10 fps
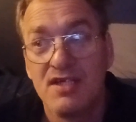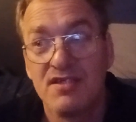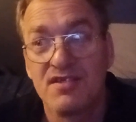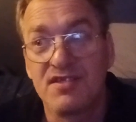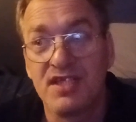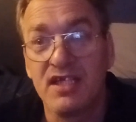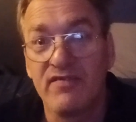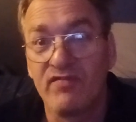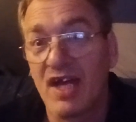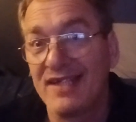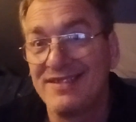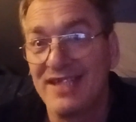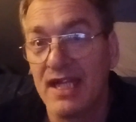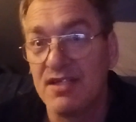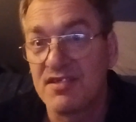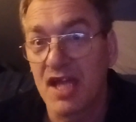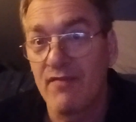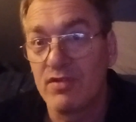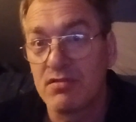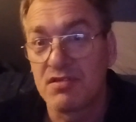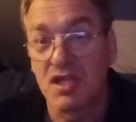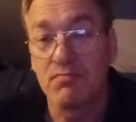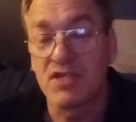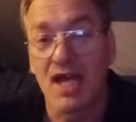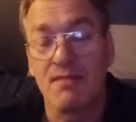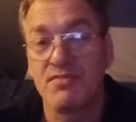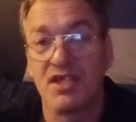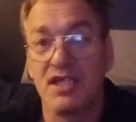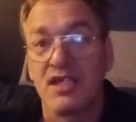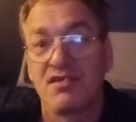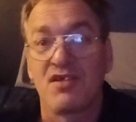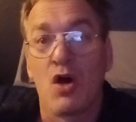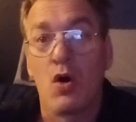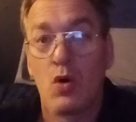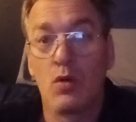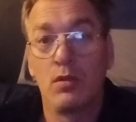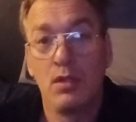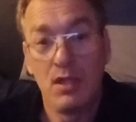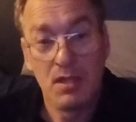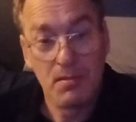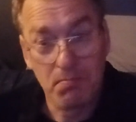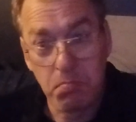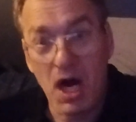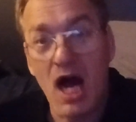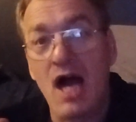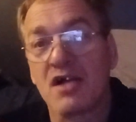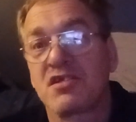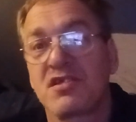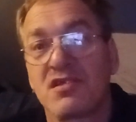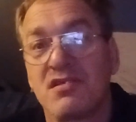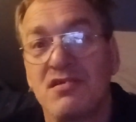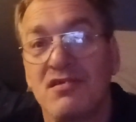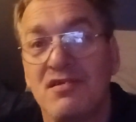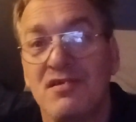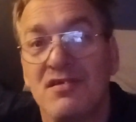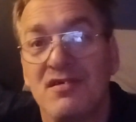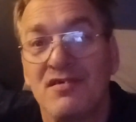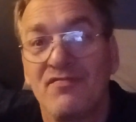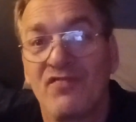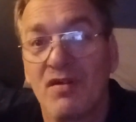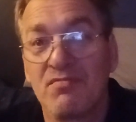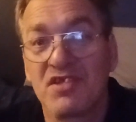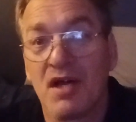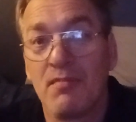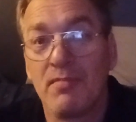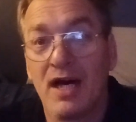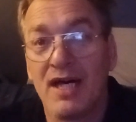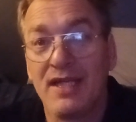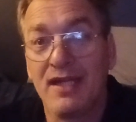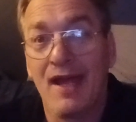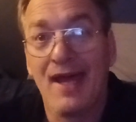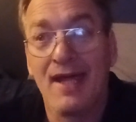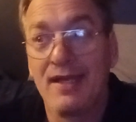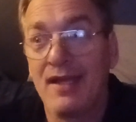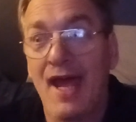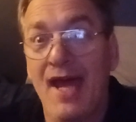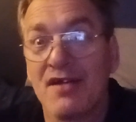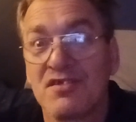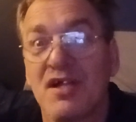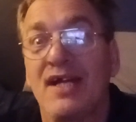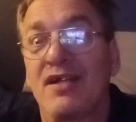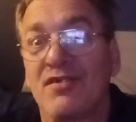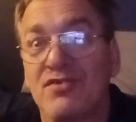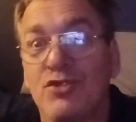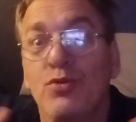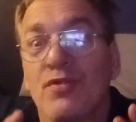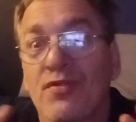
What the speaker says: Steve 1987, sometimes he gets a whole box from somebody and it has like 2 or